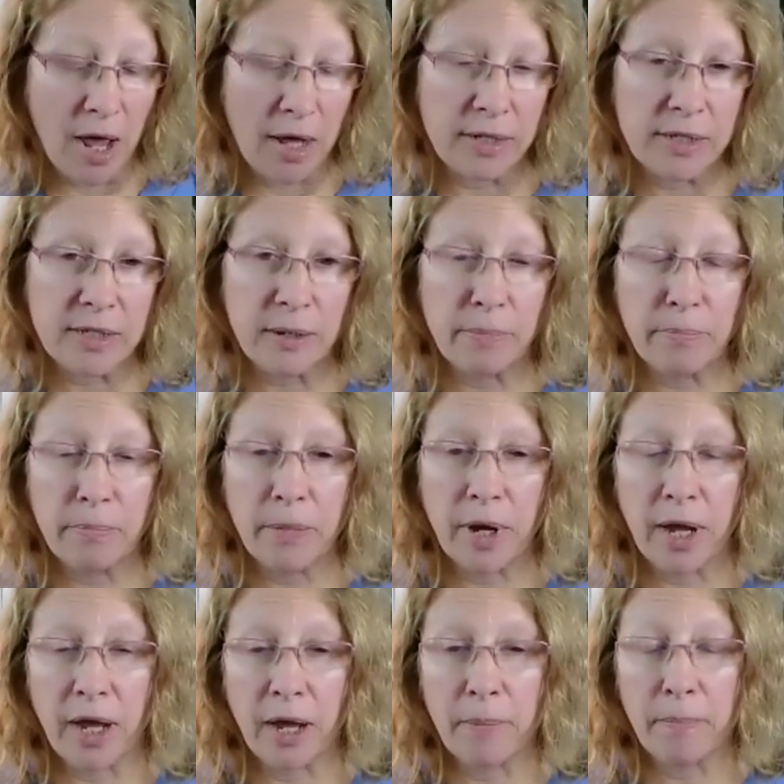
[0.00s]
add some
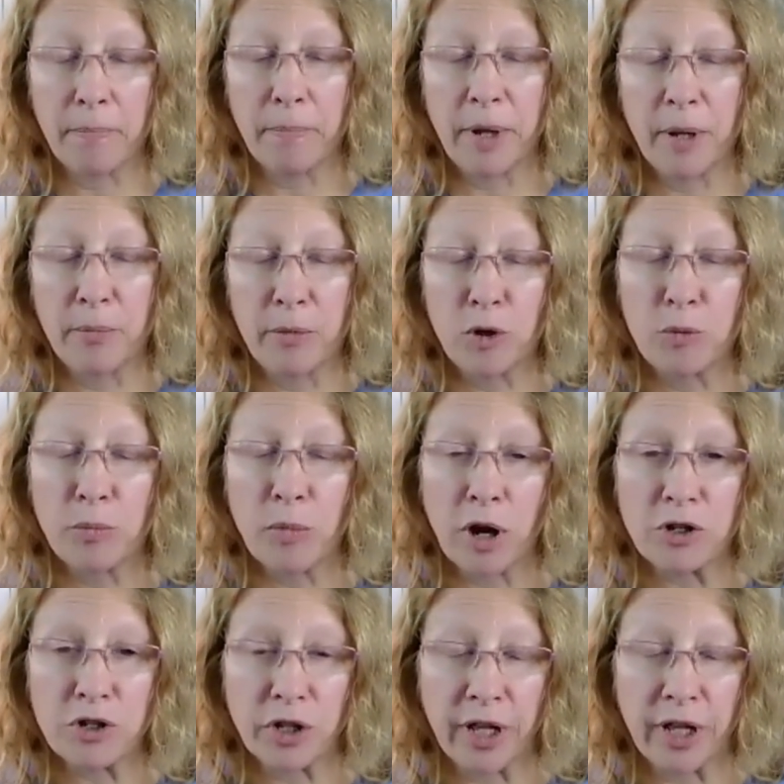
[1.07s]
immune
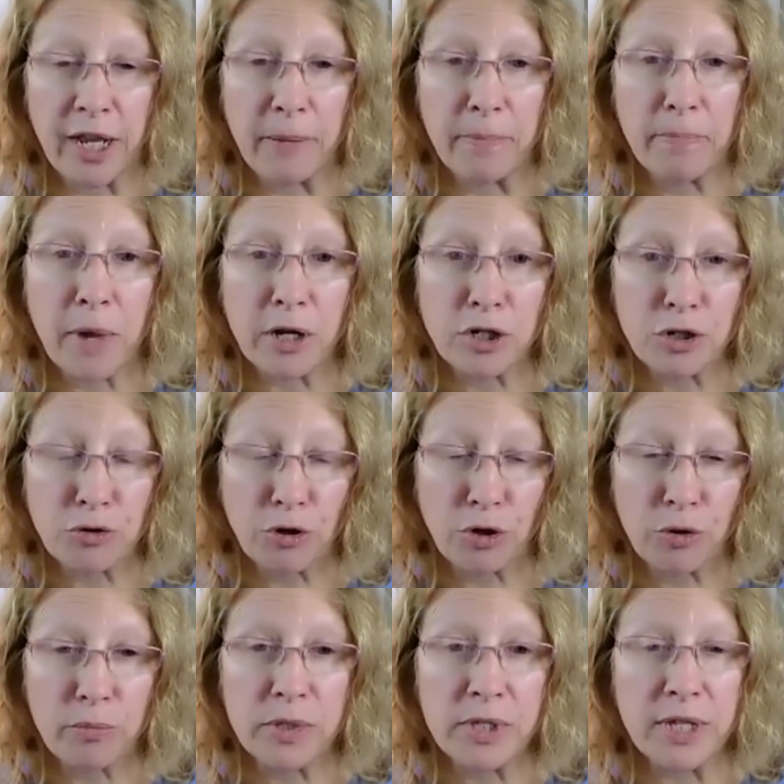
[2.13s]
modulating
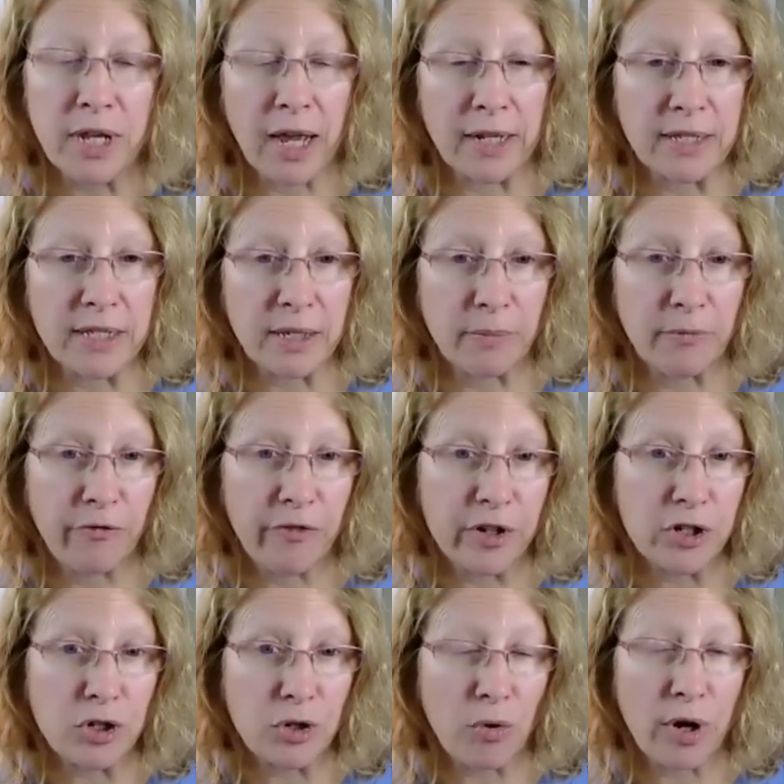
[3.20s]
mushrooms, add some
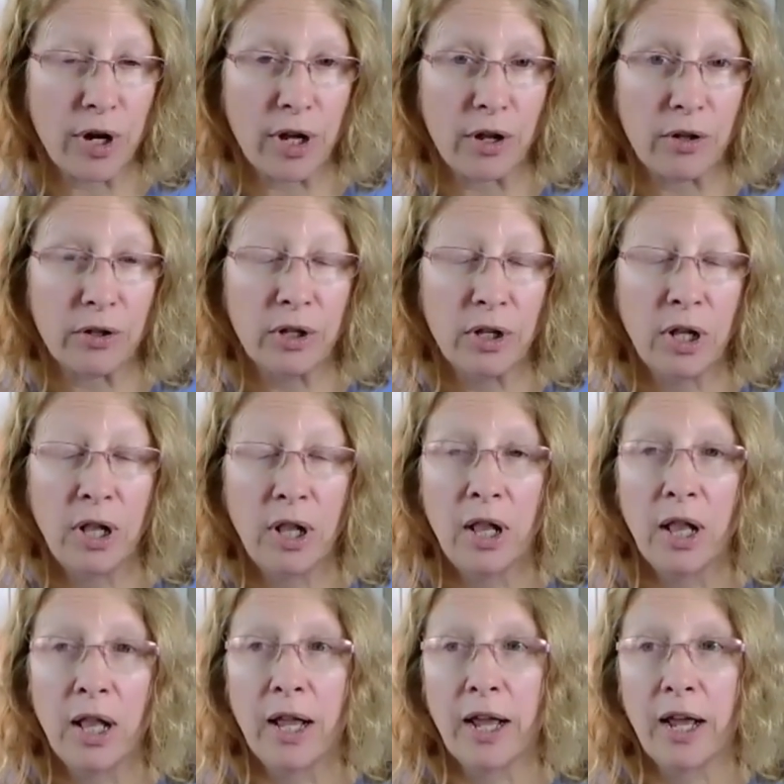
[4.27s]
fish oil,
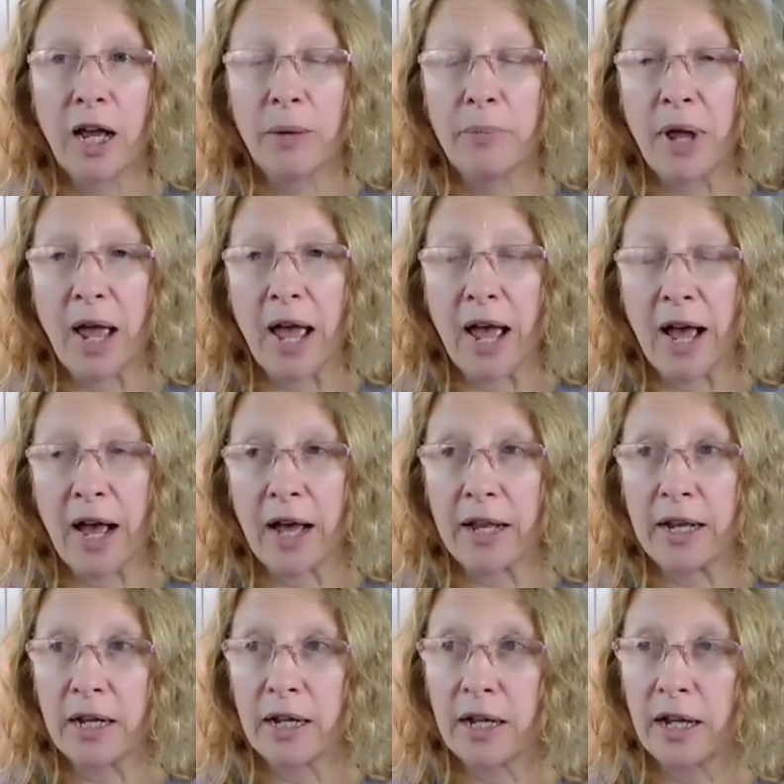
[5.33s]

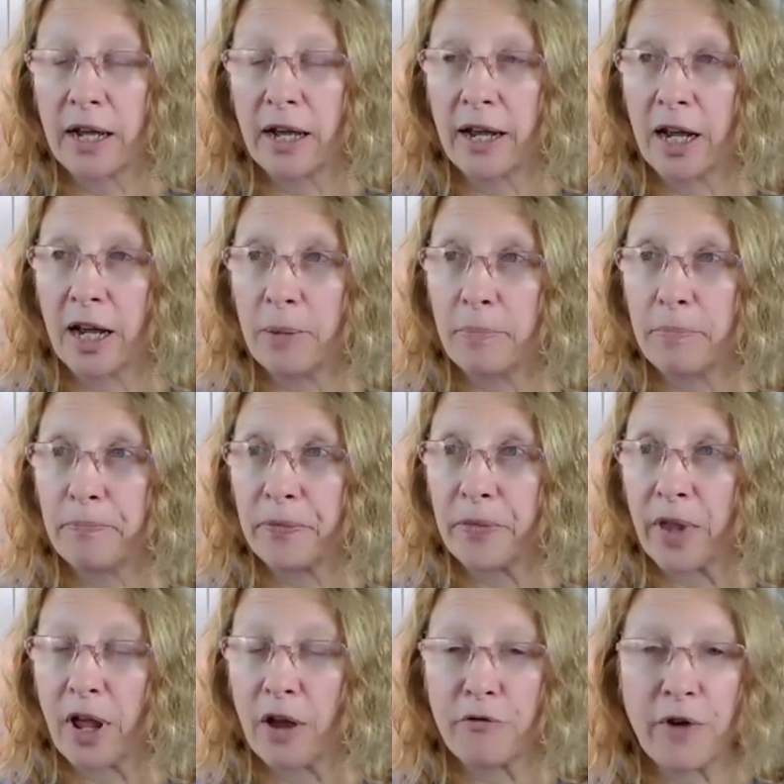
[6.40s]
add
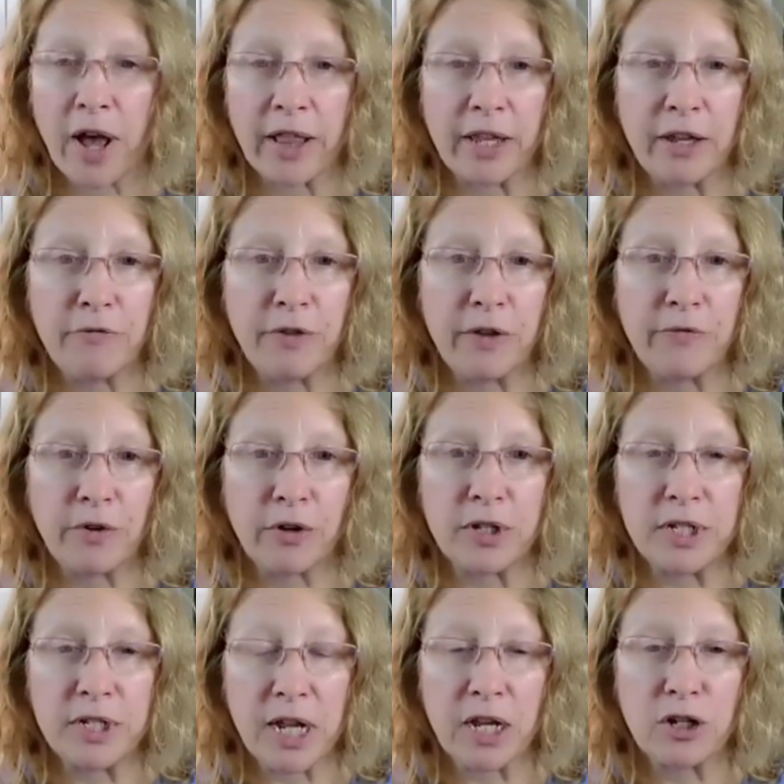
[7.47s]
a valley fever
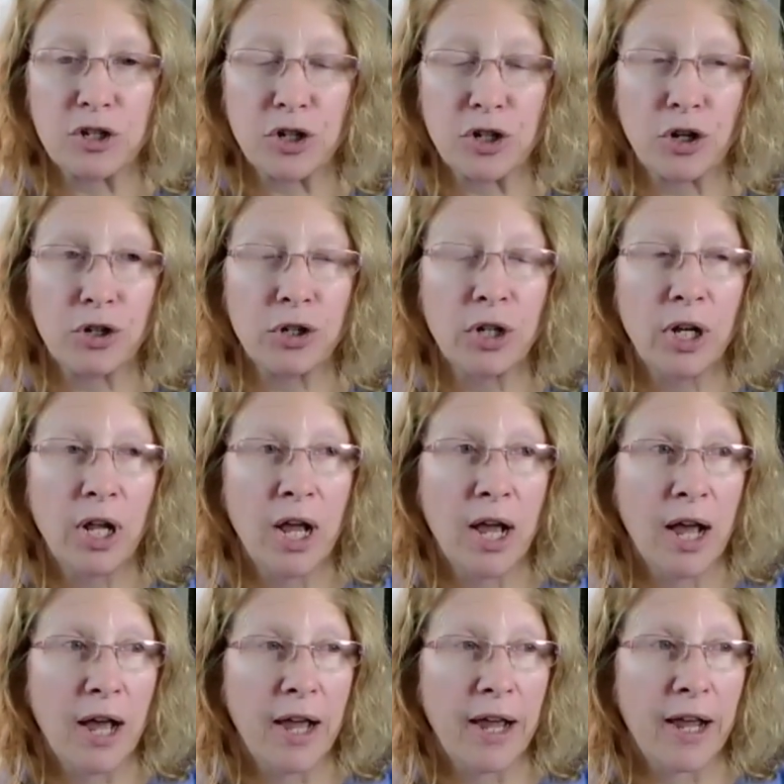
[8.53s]
tincture.
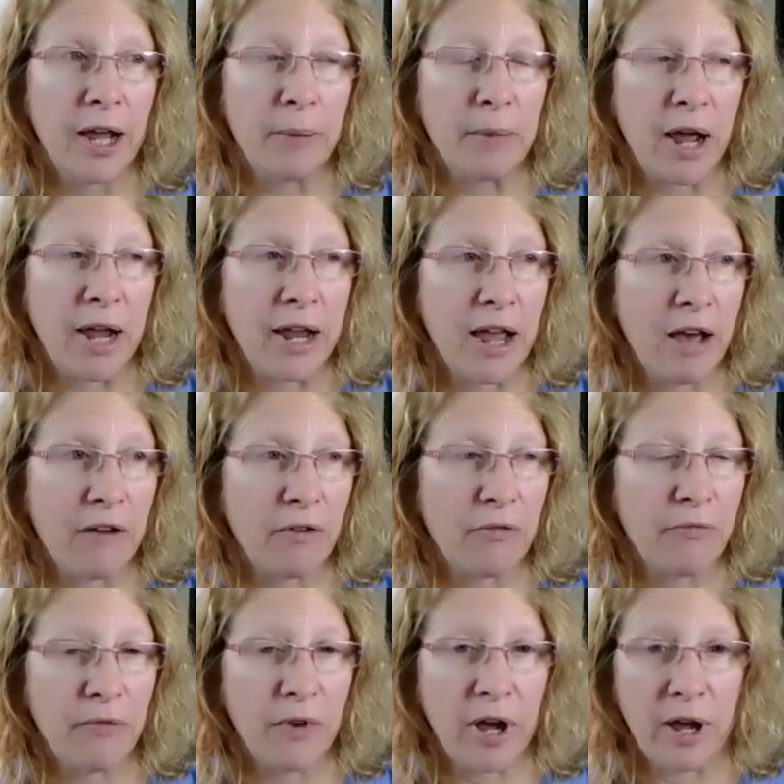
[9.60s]
I
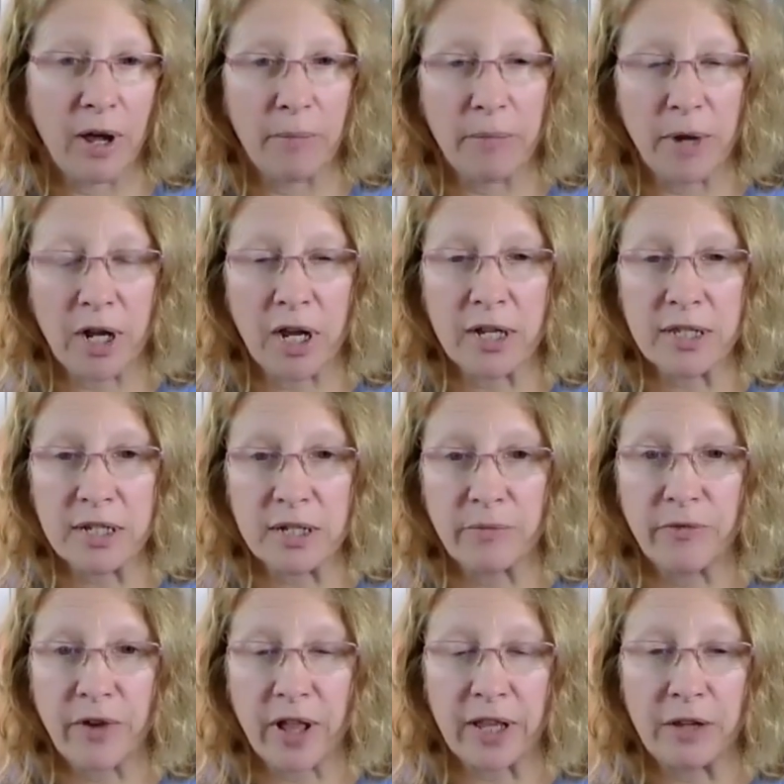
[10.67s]
have a
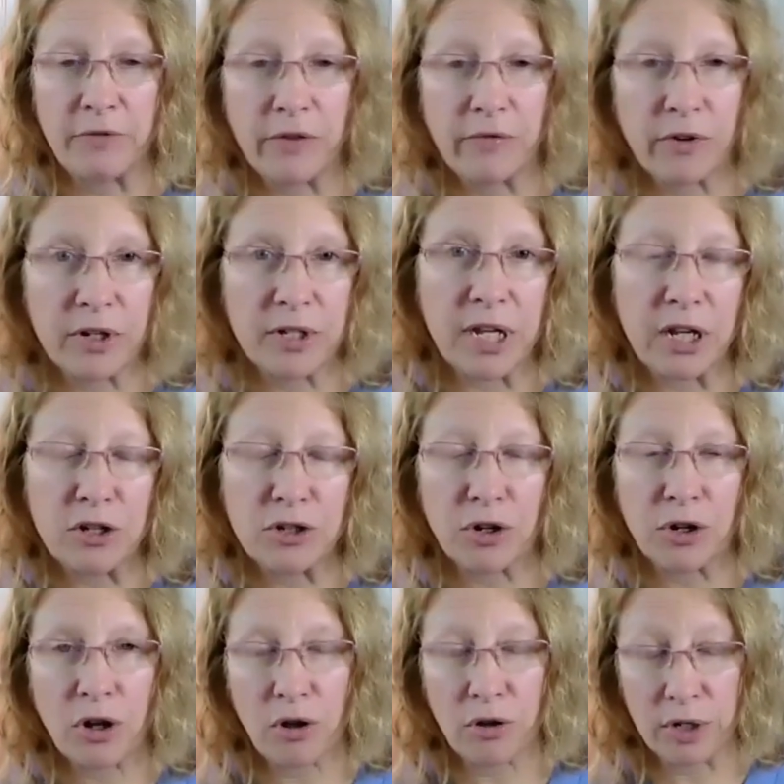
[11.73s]
custom valley fever
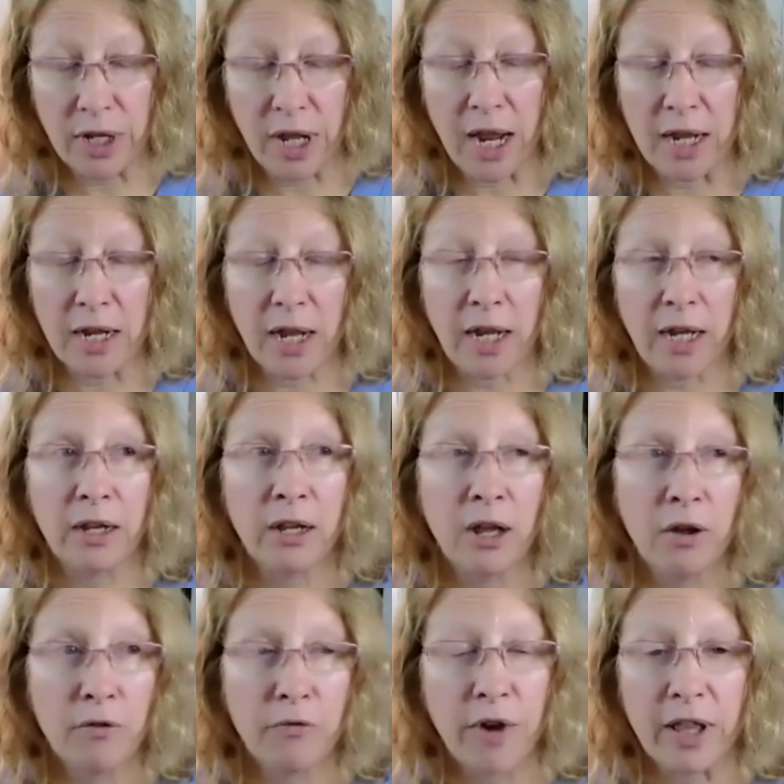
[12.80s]
tincture called Canine
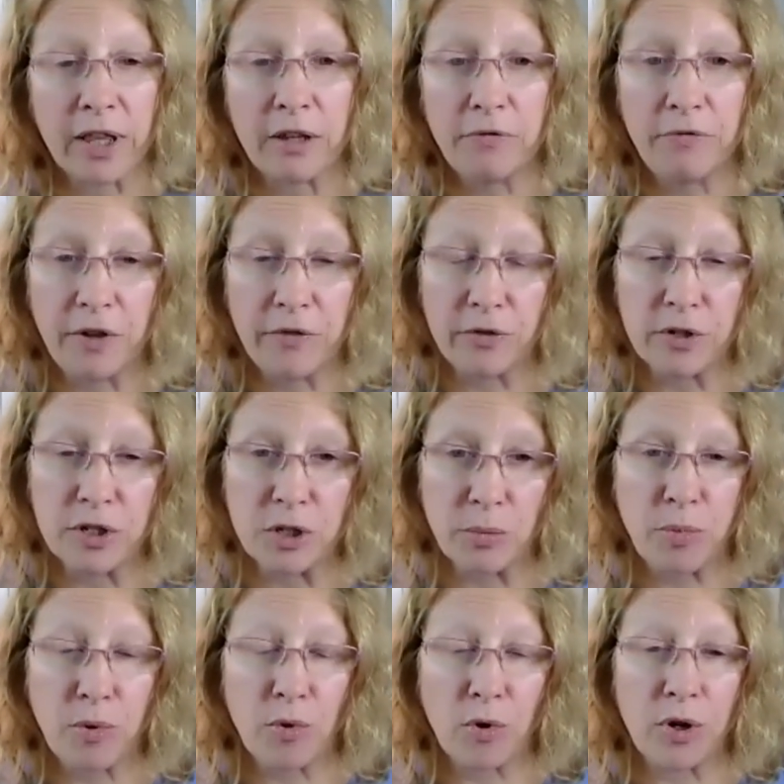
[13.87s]
Valley Fever
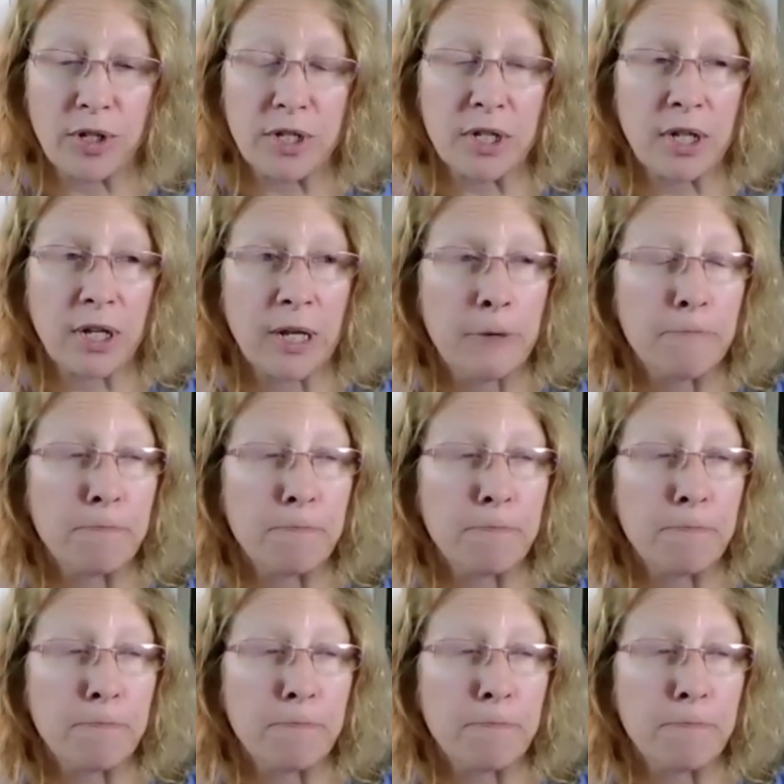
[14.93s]
Support